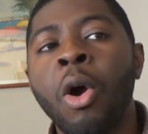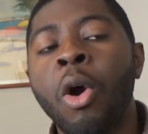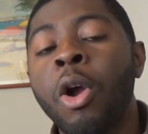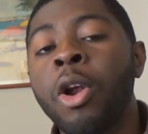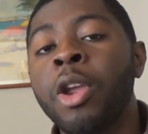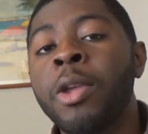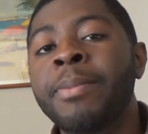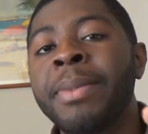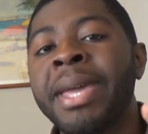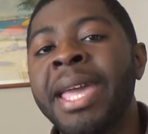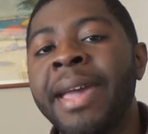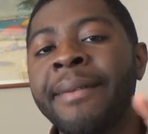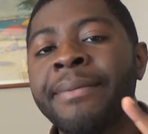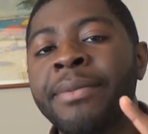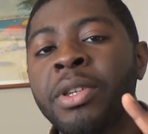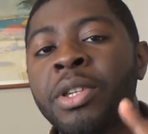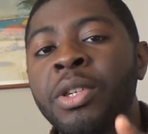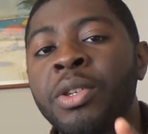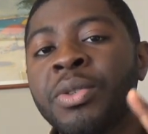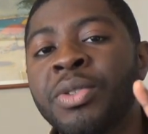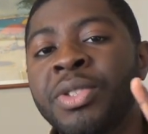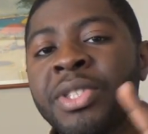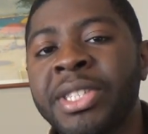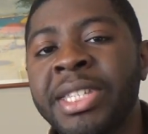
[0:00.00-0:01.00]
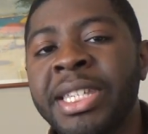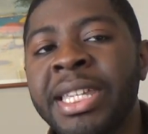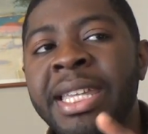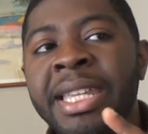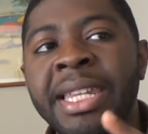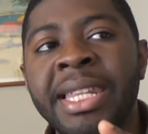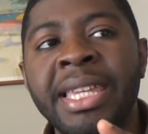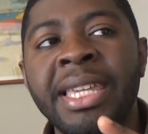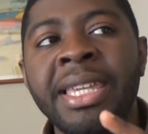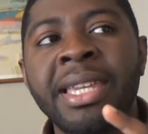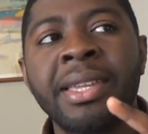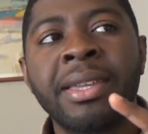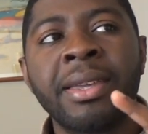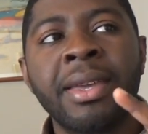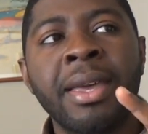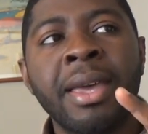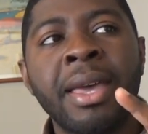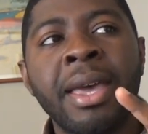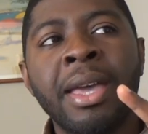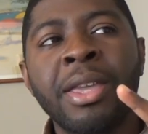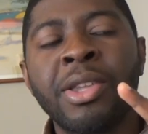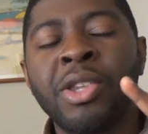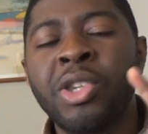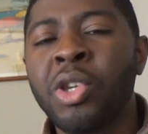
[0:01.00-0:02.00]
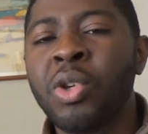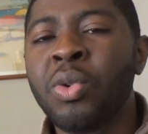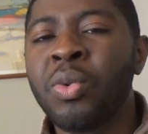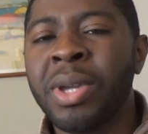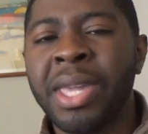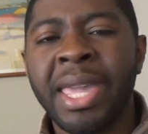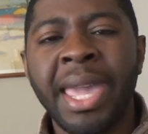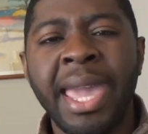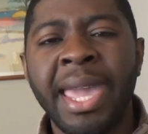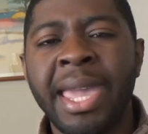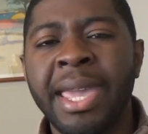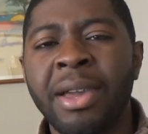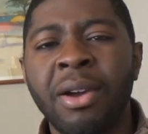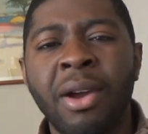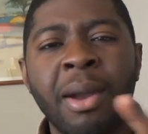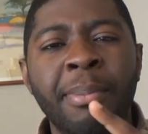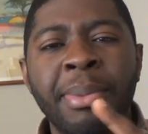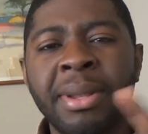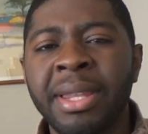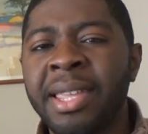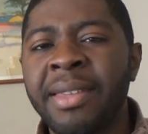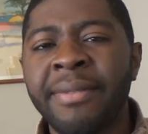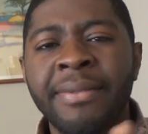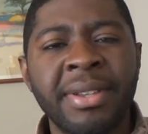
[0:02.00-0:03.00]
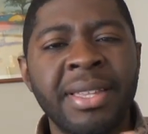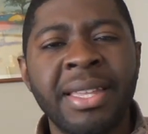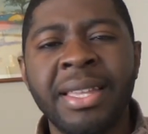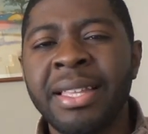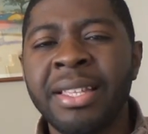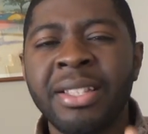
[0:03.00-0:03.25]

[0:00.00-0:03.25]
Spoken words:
or you may have to use TD UK, or I believe,